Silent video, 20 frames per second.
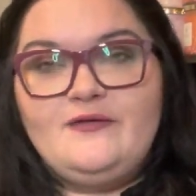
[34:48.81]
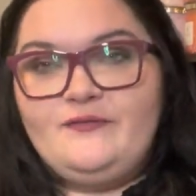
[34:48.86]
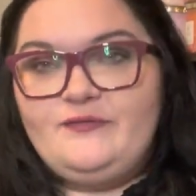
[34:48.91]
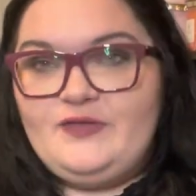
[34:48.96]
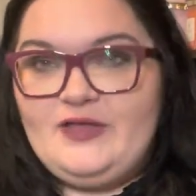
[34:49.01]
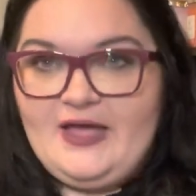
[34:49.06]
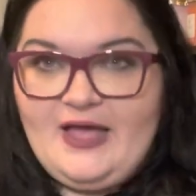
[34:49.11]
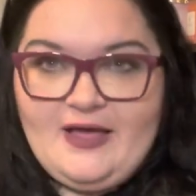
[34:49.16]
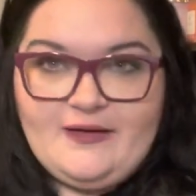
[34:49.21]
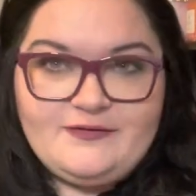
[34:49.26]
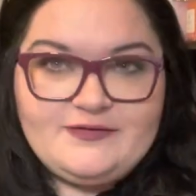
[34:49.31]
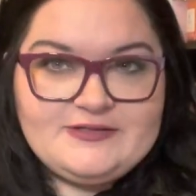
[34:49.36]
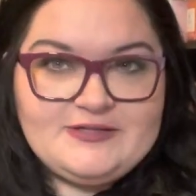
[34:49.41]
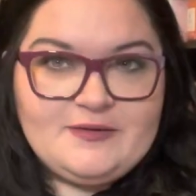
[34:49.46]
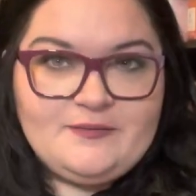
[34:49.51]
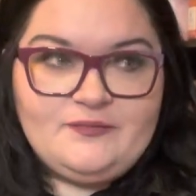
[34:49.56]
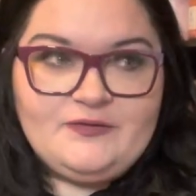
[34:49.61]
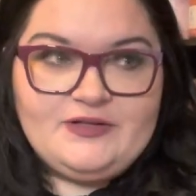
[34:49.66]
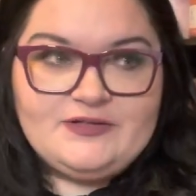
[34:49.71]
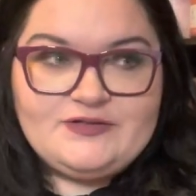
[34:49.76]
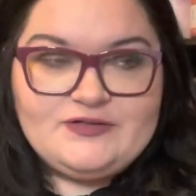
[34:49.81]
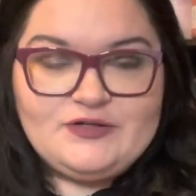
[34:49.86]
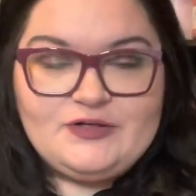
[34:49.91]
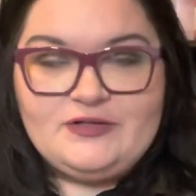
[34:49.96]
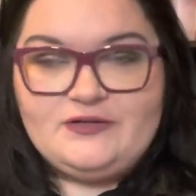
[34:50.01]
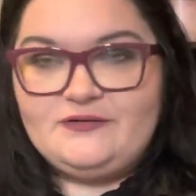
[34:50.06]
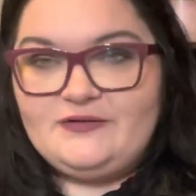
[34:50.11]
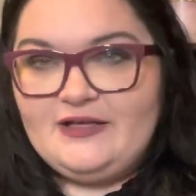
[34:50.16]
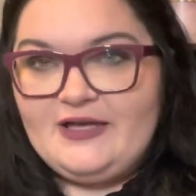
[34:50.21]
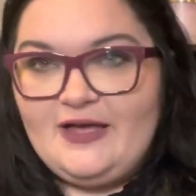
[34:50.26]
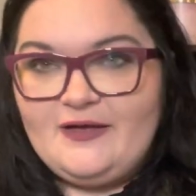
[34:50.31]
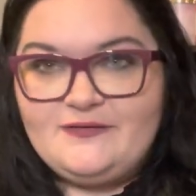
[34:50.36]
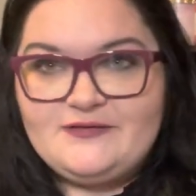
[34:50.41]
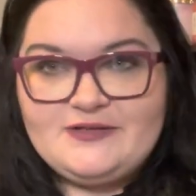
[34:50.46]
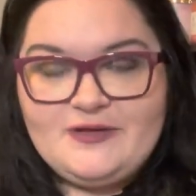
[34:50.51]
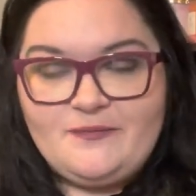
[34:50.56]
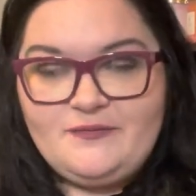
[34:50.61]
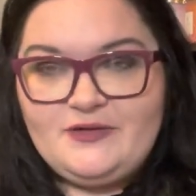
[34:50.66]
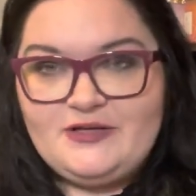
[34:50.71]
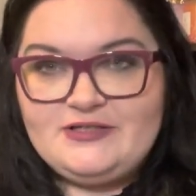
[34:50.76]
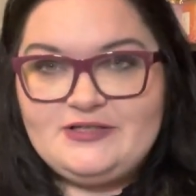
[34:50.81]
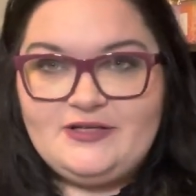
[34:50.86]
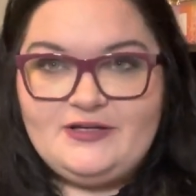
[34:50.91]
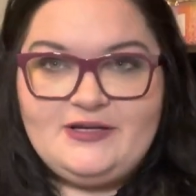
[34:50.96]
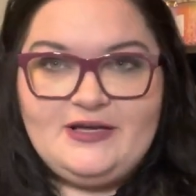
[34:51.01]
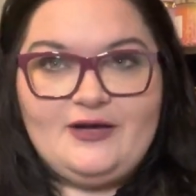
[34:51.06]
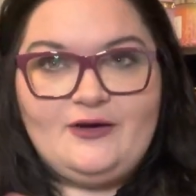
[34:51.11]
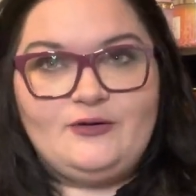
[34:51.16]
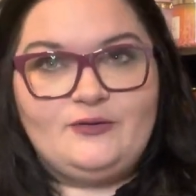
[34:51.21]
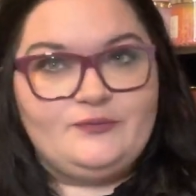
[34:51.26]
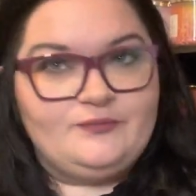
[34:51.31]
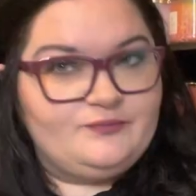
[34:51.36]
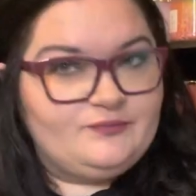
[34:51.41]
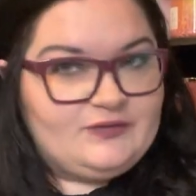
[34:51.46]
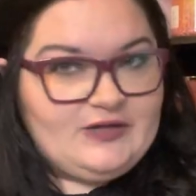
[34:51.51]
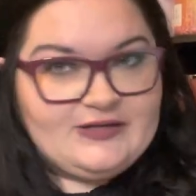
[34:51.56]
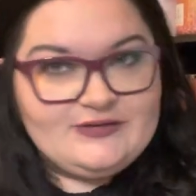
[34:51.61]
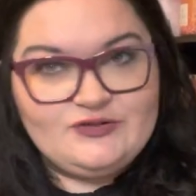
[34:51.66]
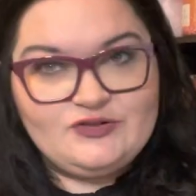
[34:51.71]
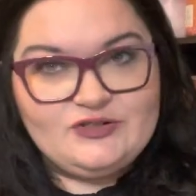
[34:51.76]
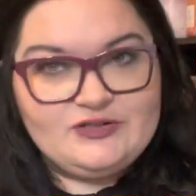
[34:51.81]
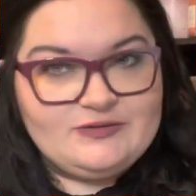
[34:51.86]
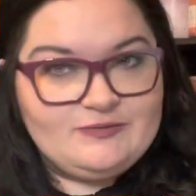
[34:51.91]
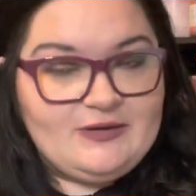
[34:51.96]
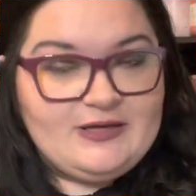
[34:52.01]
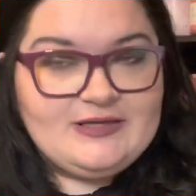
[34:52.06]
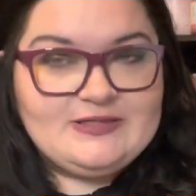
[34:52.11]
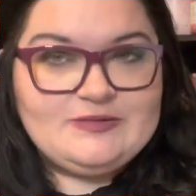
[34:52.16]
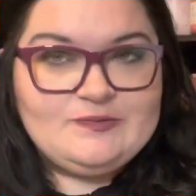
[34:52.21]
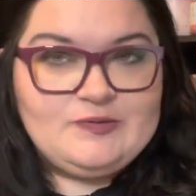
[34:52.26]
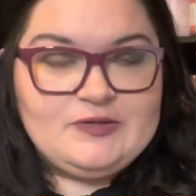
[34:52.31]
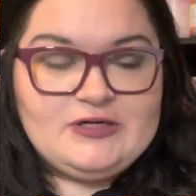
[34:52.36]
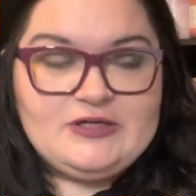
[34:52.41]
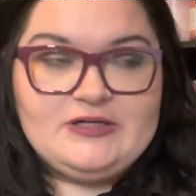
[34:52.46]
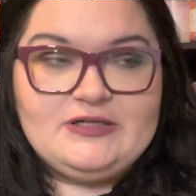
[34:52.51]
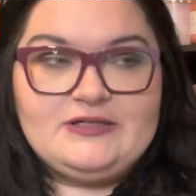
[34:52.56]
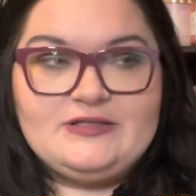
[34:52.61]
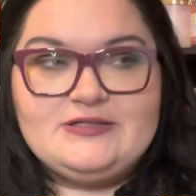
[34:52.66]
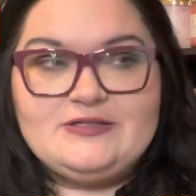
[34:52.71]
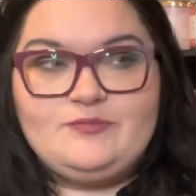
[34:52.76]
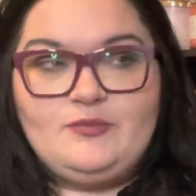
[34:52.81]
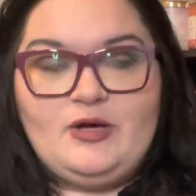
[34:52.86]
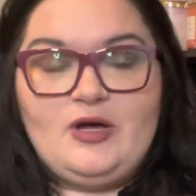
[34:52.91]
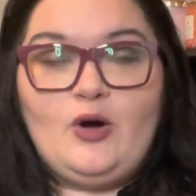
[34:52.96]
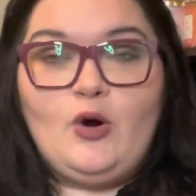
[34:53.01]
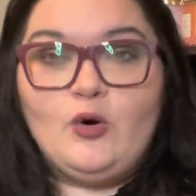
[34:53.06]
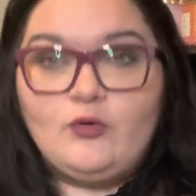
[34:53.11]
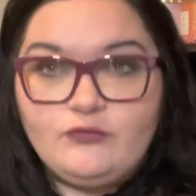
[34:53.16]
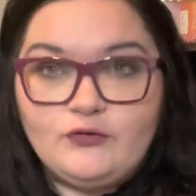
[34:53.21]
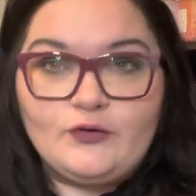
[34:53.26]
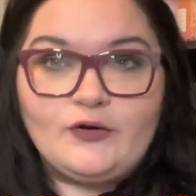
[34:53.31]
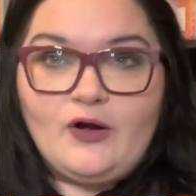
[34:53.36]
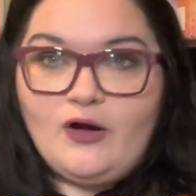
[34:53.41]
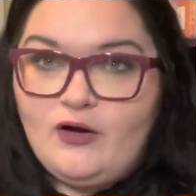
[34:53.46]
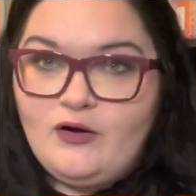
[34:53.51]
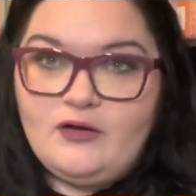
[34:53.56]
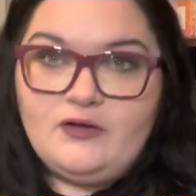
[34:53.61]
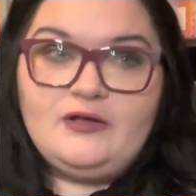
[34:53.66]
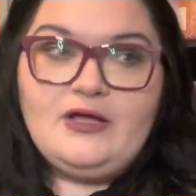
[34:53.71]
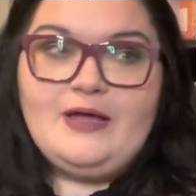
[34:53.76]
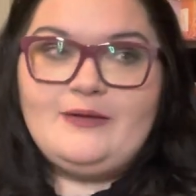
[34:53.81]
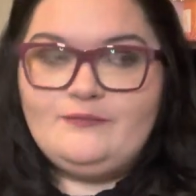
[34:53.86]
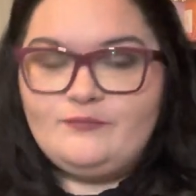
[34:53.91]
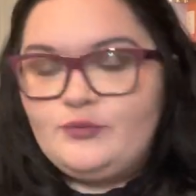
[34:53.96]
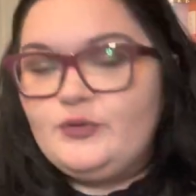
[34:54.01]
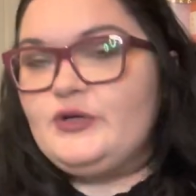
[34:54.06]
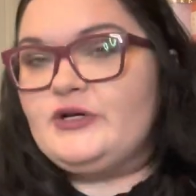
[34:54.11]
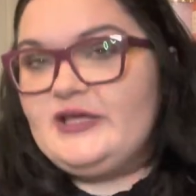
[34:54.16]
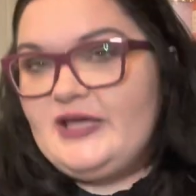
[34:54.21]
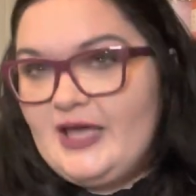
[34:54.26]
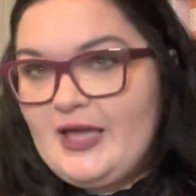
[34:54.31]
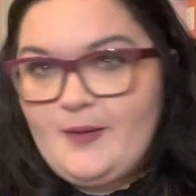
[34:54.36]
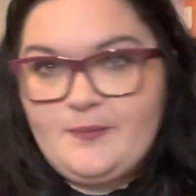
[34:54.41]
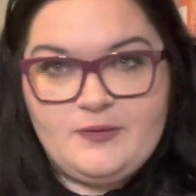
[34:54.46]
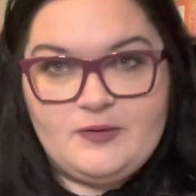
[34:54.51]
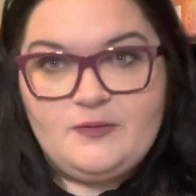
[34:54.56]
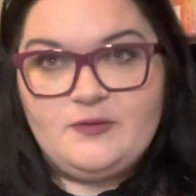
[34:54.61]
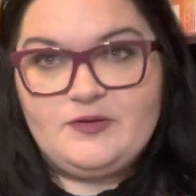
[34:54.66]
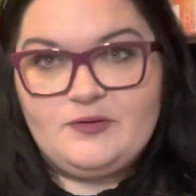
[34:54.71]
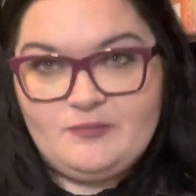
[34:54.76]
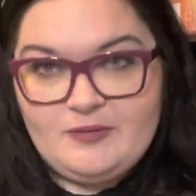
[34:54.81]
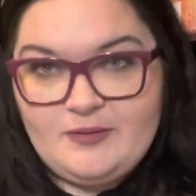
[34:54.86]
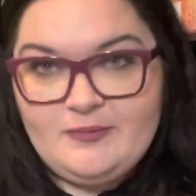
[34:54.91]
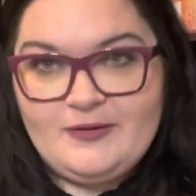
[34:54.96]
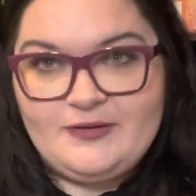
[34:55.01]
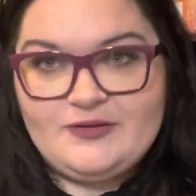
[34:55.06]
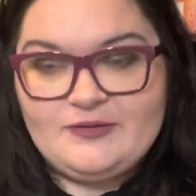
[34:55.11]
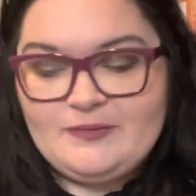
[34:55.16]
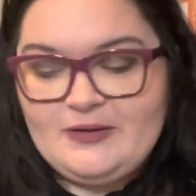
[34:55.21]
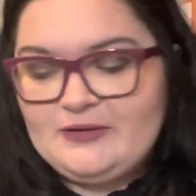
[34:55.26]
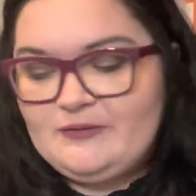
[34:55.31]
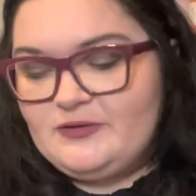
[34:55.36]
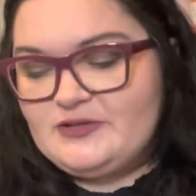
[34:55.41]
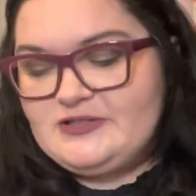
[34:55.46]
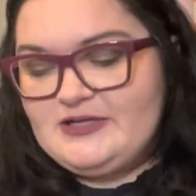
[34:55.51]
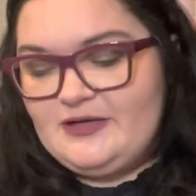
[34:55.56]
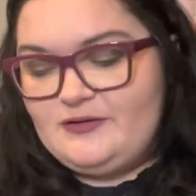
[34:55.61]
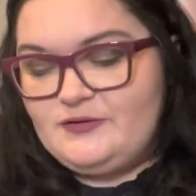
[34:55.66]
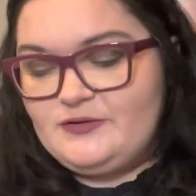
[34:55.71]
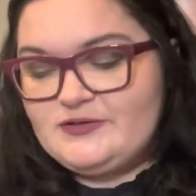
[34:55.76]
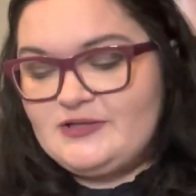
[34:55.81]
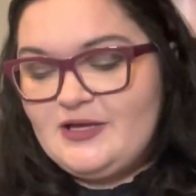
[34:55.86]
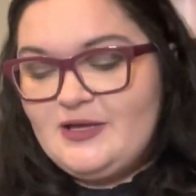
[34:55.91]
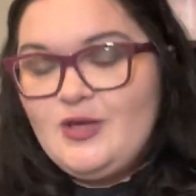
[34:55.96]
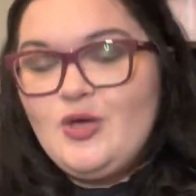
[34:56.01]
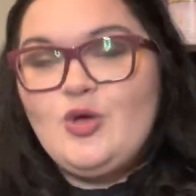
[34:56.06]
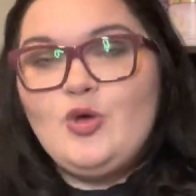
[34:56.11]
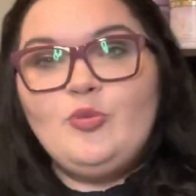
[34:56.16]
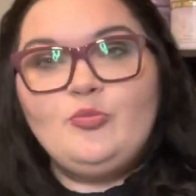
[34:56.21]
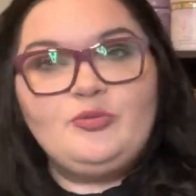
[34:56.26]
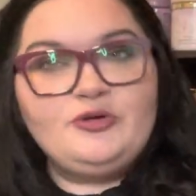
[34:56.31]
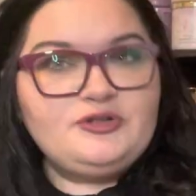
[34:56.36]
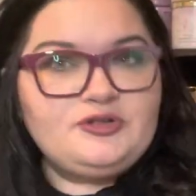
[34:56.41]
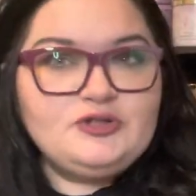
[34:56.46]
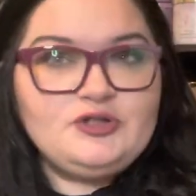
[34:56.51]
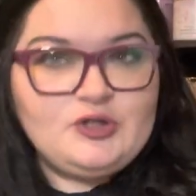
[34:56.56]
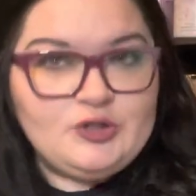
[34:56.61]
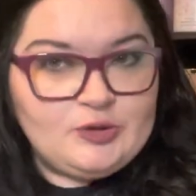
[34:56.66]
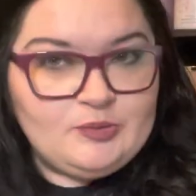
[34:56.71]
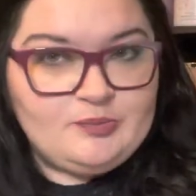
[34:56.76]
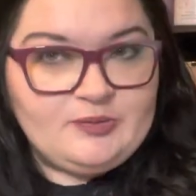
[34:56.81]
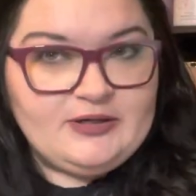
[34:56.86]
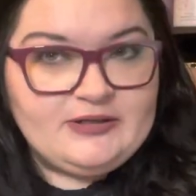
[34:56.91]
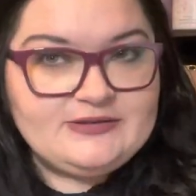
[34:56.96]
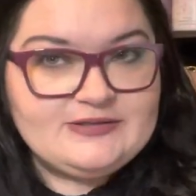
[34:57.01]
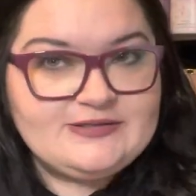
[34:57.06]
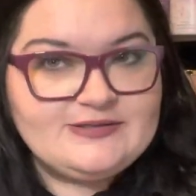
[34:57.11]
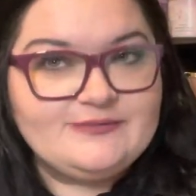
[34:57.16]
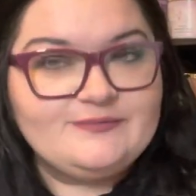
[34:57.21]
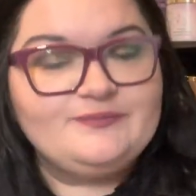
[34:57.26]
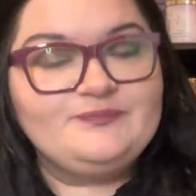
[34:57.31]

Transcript: They have some that soot, they have some that dud out. That's just my experience. But overall, I'm pretty happy with my Bath & Body Works candles. But the coupons.